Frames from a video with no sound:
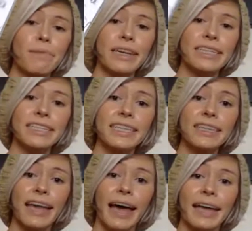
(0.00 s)
But
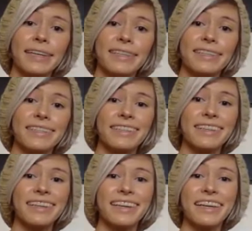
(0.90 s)
until then,
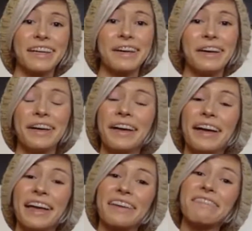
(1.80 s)

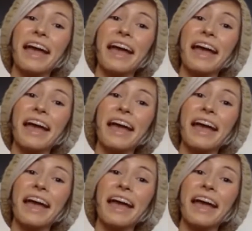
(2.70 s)
if